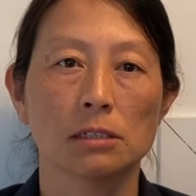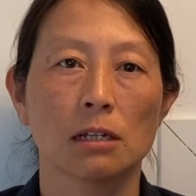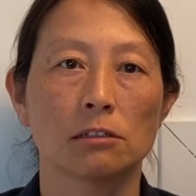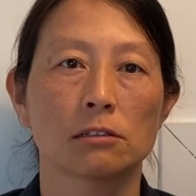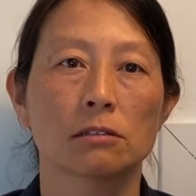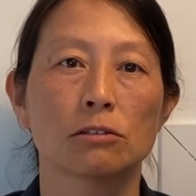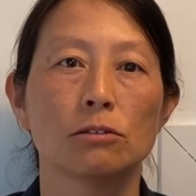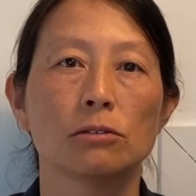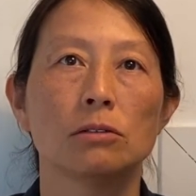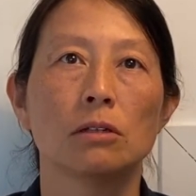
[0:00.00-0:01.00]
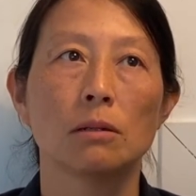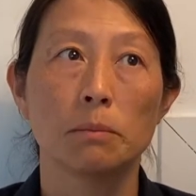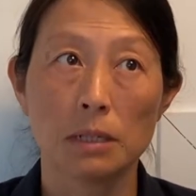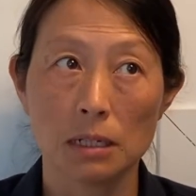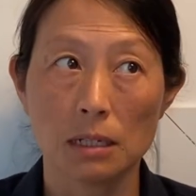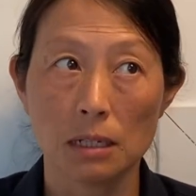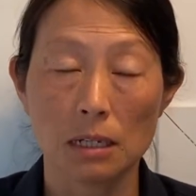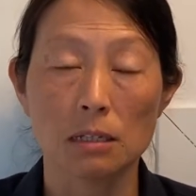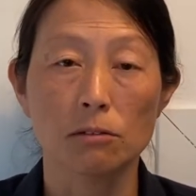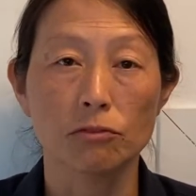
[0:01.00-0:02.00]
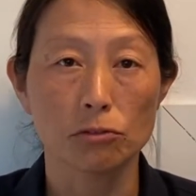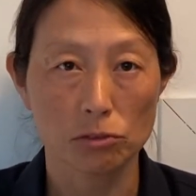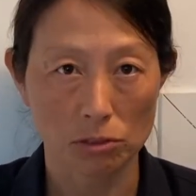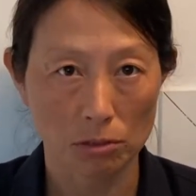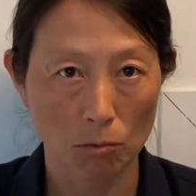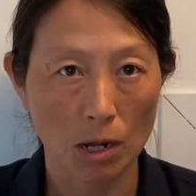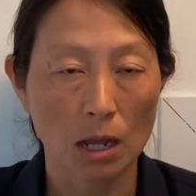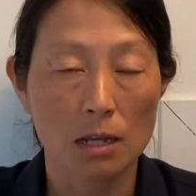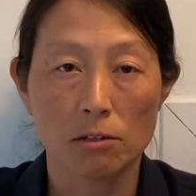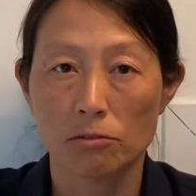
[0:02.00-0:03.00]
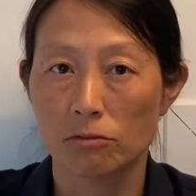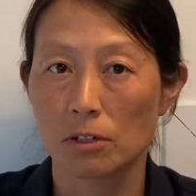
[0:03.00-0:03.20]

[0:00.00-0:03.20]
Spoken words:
center could be in the future. What kind of